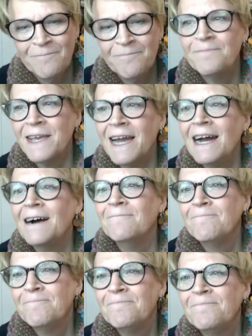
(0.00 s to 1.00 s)
absolutely. Yeah.
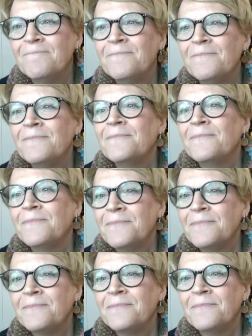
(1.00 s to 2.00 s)
You bet.
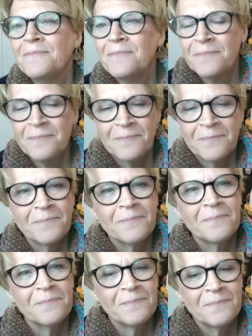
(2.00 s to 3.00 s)

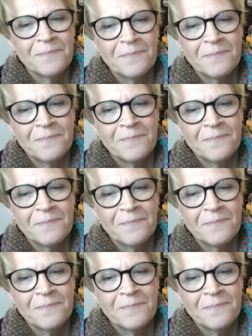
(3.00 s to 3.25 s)
You bet.